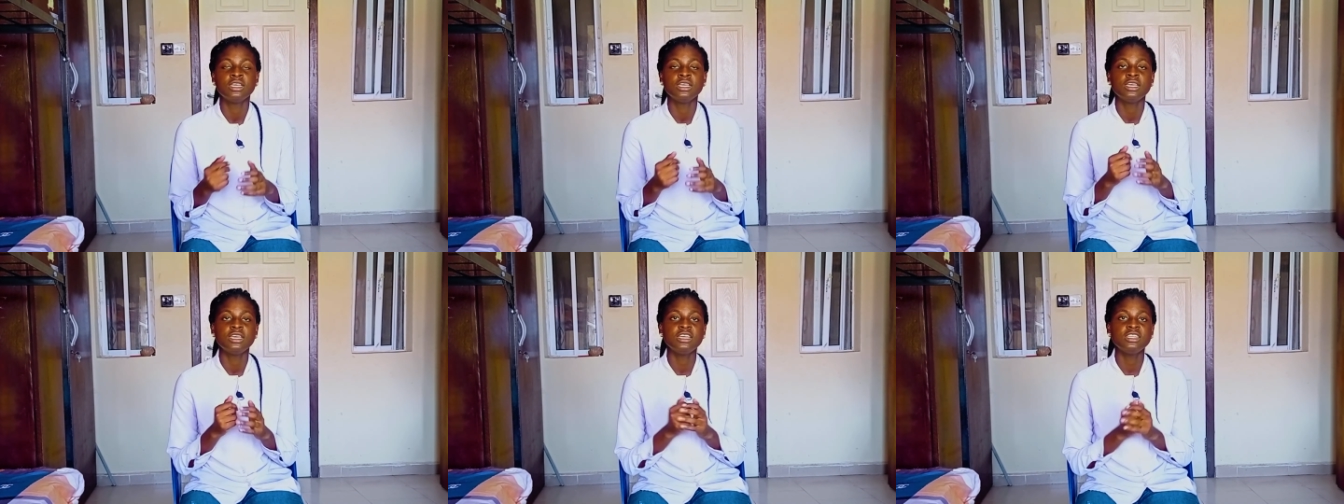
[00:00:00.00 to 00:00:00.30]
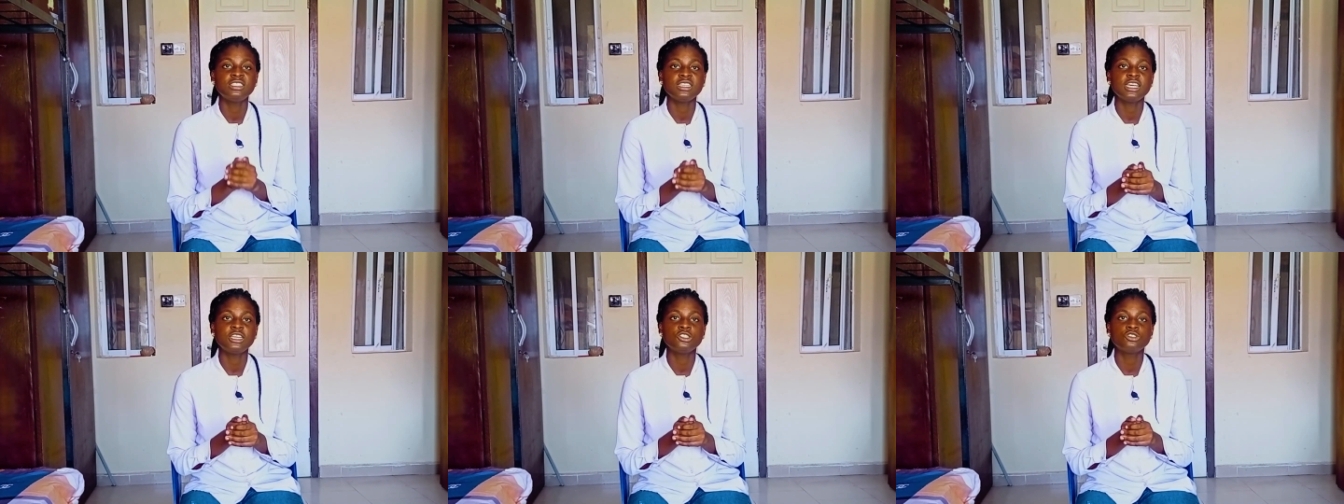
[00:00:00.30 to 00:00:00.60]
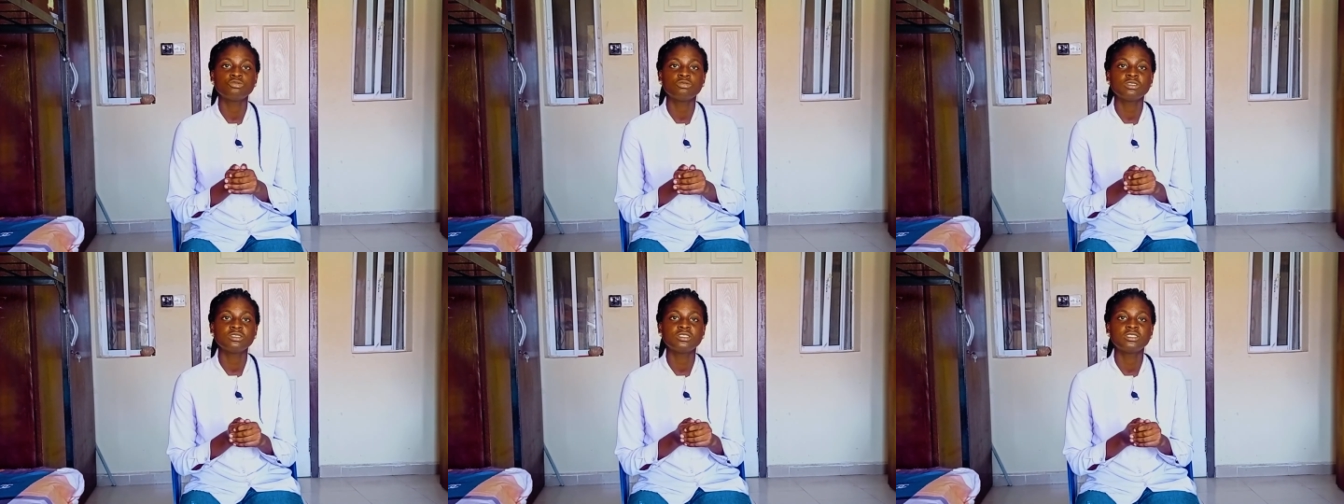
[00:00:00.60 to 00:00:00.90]
It
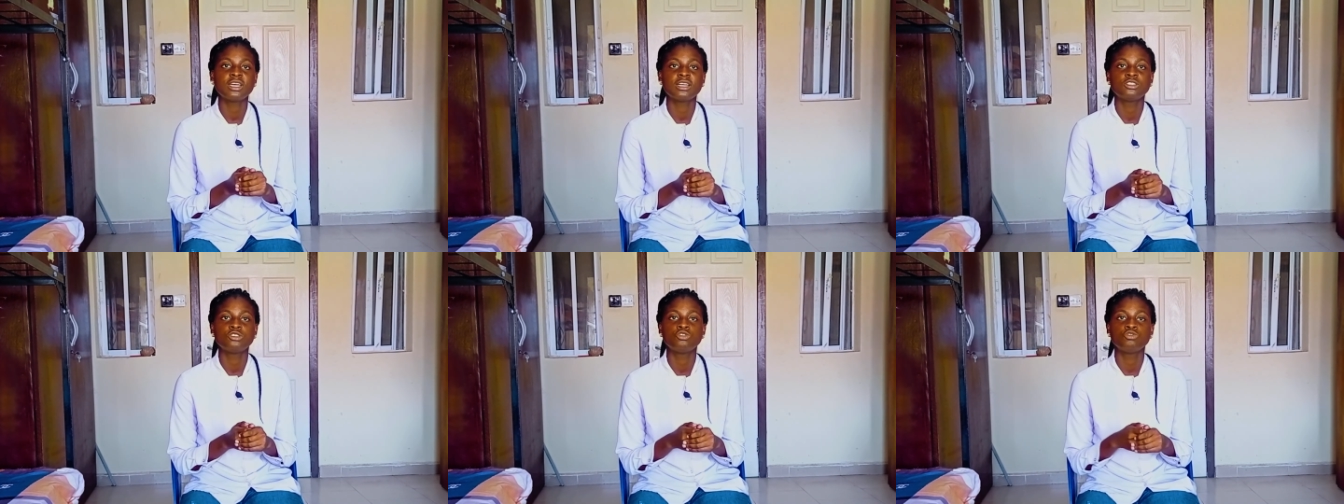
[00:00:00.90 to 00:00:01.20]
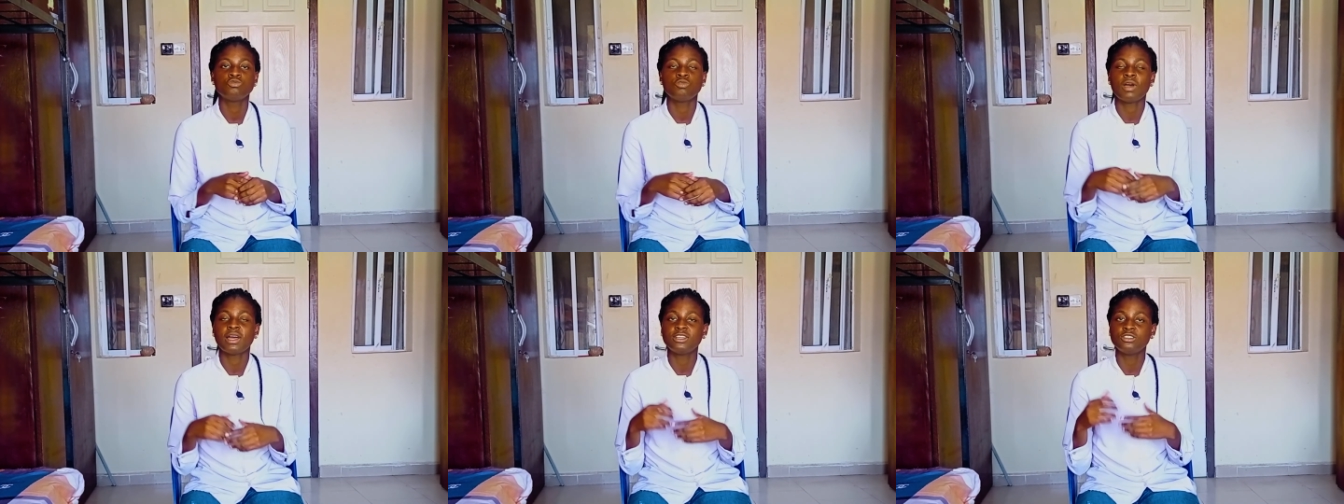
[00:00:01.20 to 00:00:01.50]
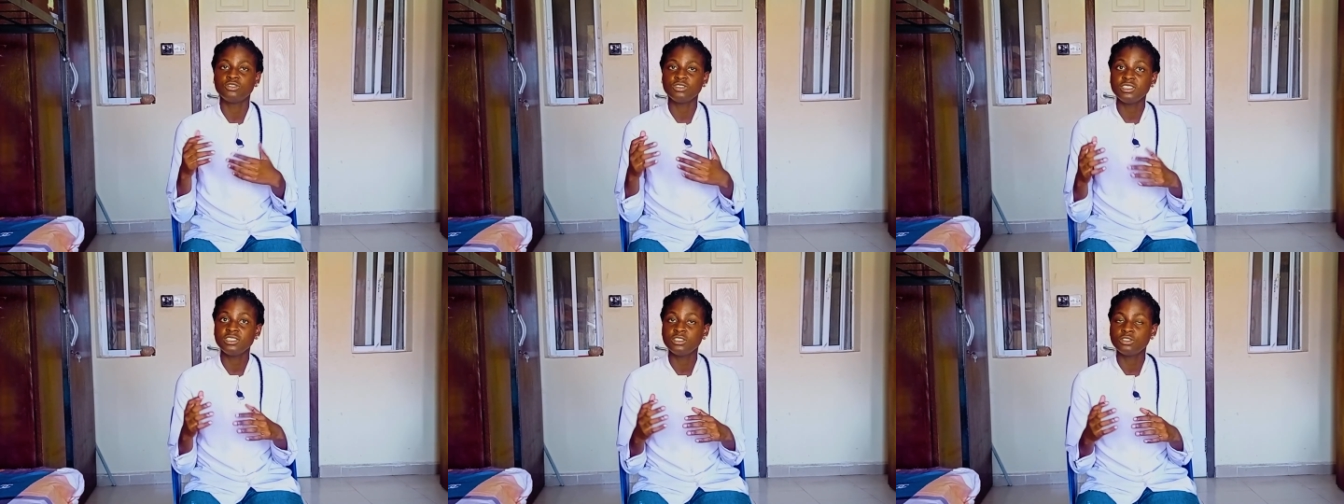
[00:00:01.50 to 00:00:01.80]
ensures that you are
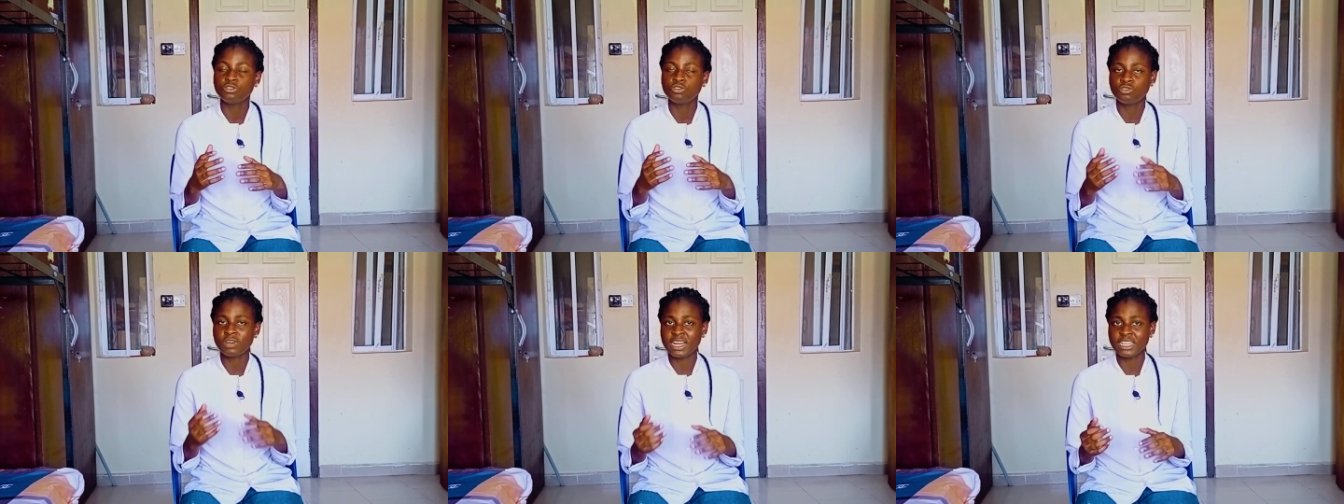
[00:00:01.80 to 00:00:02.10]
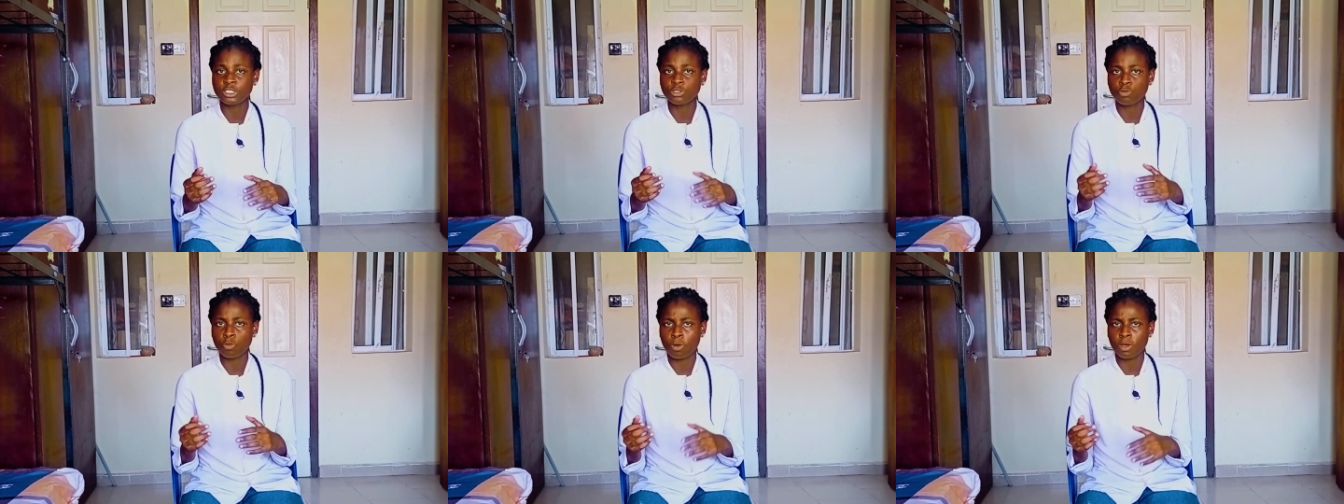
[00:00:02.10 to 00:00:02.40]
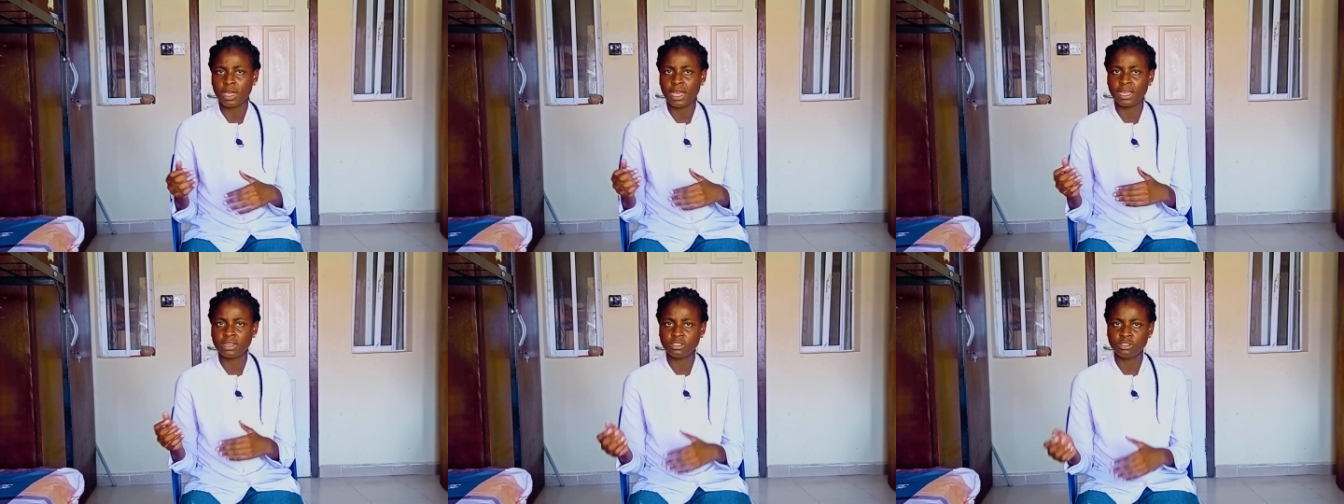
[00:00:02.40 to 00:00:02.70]
doing the right work
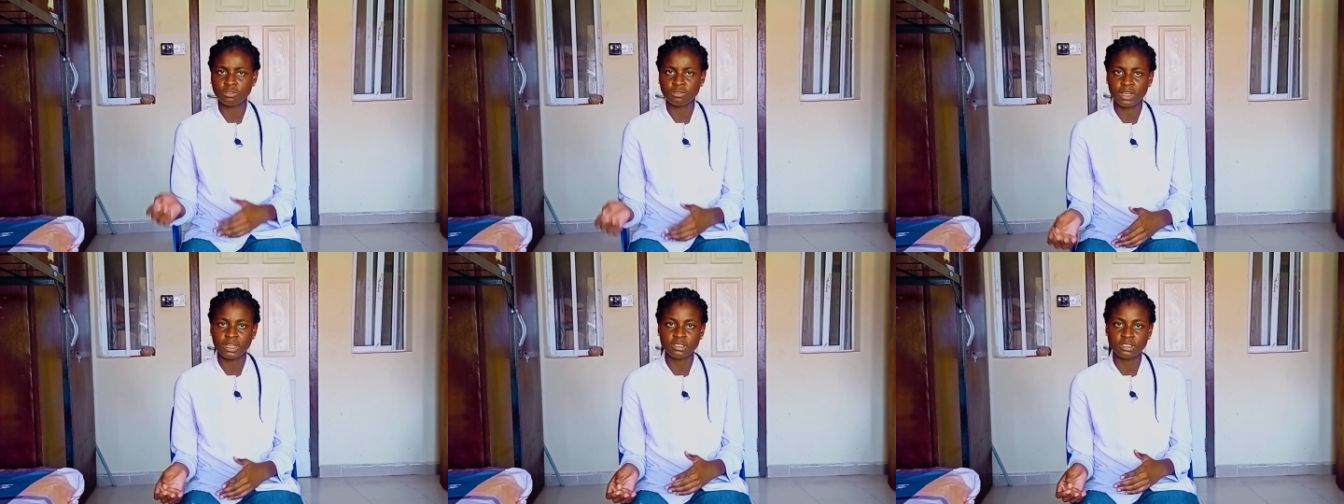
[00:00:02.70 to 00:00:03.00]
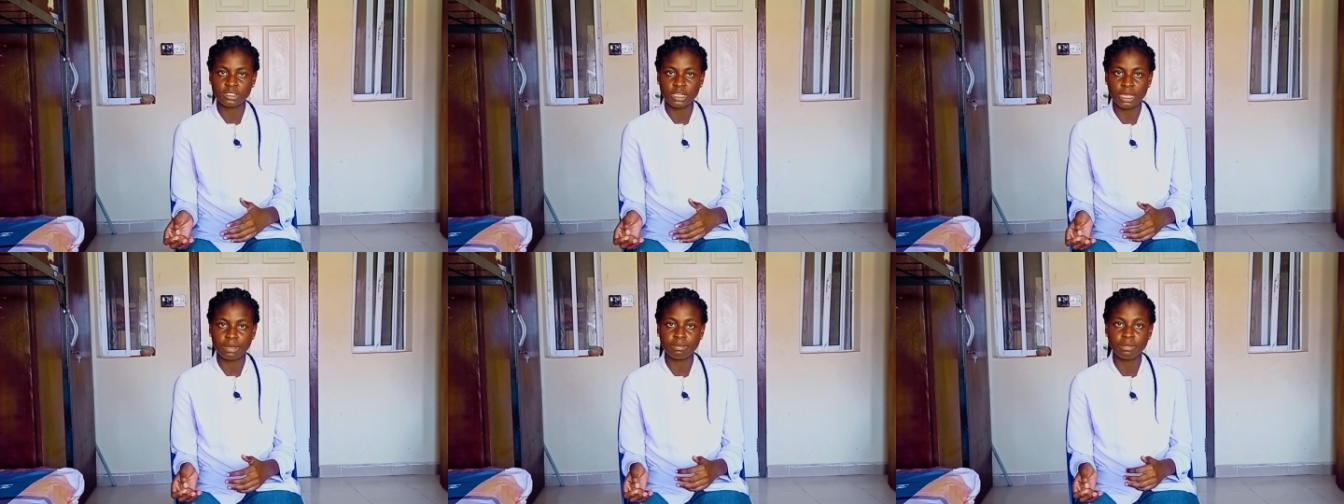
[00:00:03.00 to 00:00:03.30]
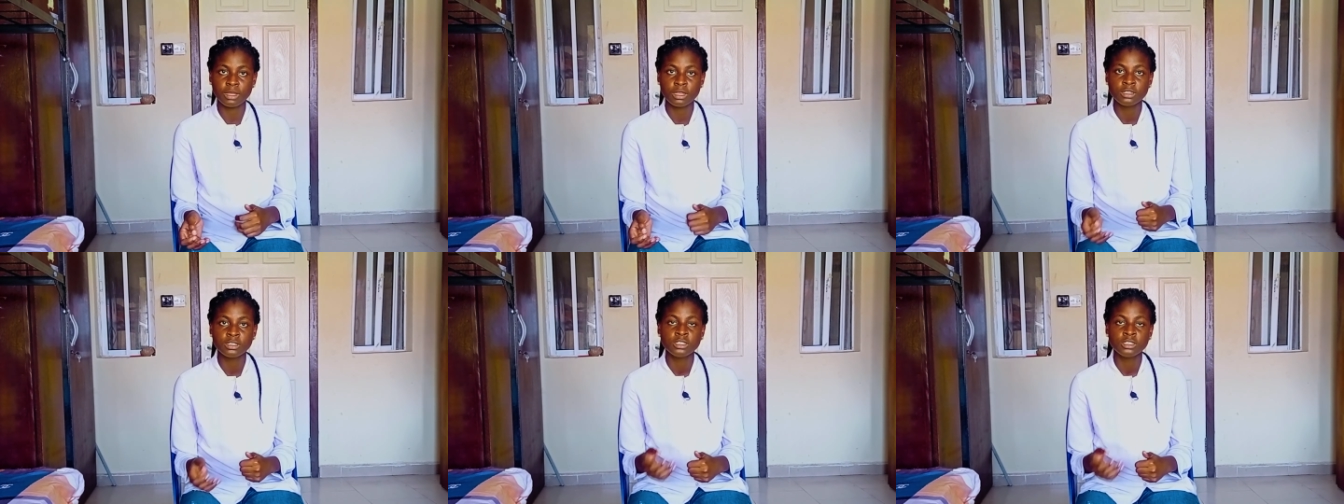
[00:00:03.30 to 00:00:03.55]
at the right time.